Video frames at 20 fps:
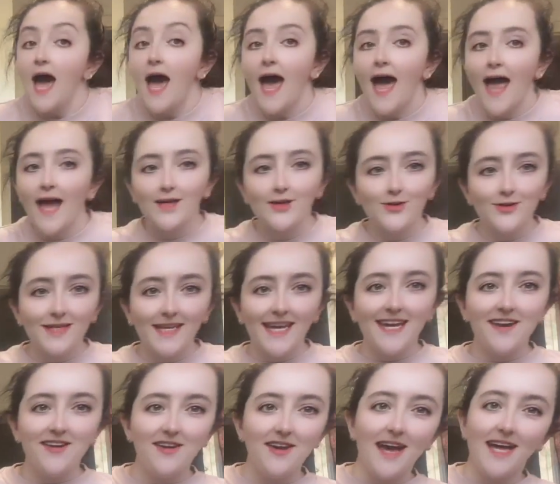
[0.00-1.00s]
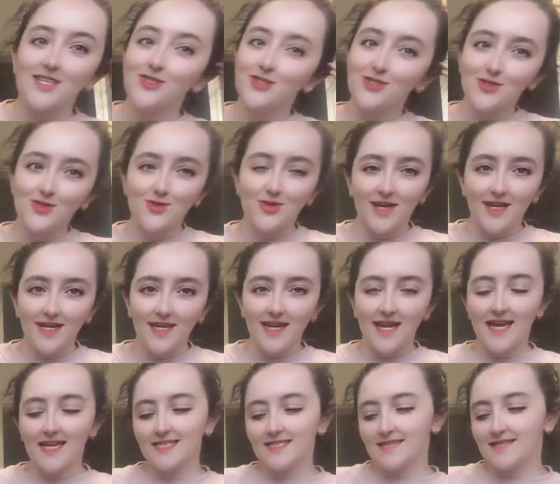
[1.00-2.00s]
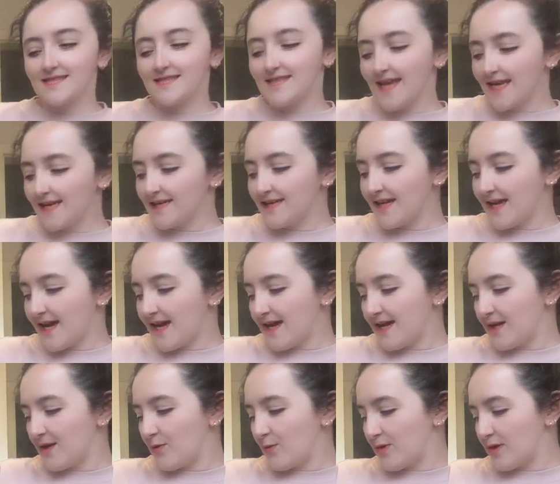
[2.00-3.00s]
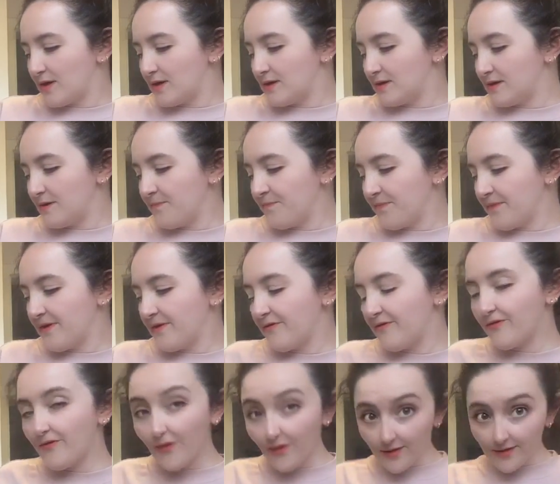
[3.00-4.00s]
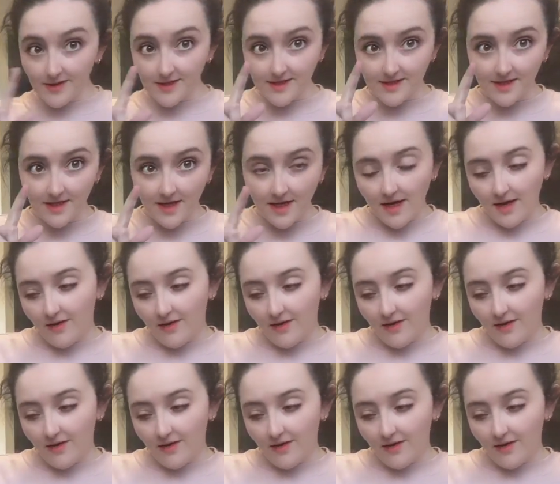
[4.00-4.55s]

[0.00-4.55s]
I don't care, I just try, and then I will first